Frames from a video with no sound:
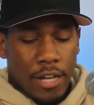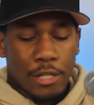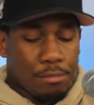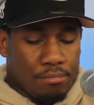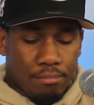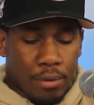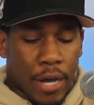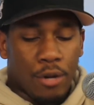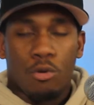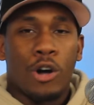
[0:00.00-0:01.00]
he's
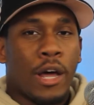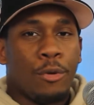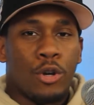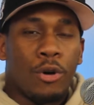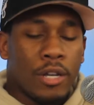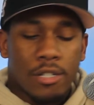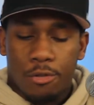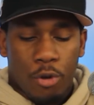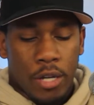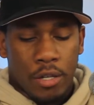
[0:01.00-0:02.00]
playing the role that we know he is.
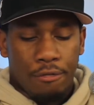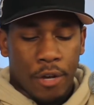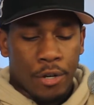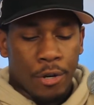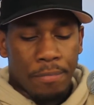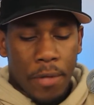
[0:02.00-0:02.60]
Great defender.